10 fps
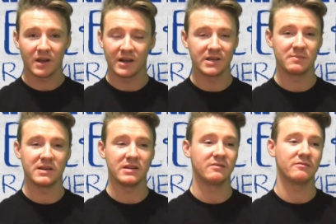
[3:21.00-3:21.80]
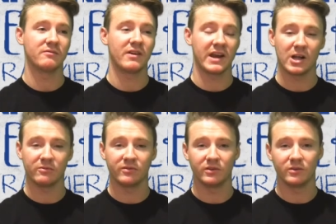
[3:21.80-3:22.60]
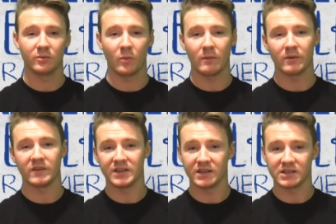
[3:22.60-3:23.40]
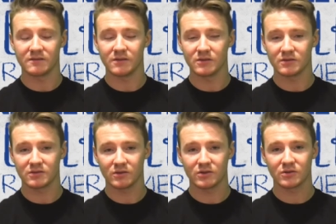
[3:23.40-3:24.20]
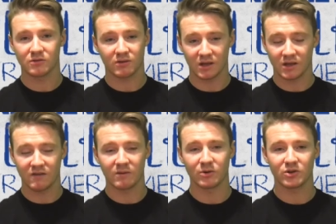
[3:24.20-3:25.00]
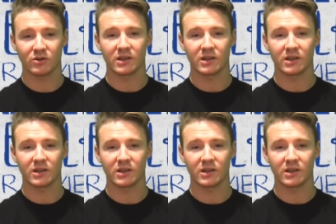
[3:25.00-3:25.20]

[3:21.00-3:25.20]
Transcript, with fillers: and he's been very helpful when we've needed interviews and such. So thank you very much, Scott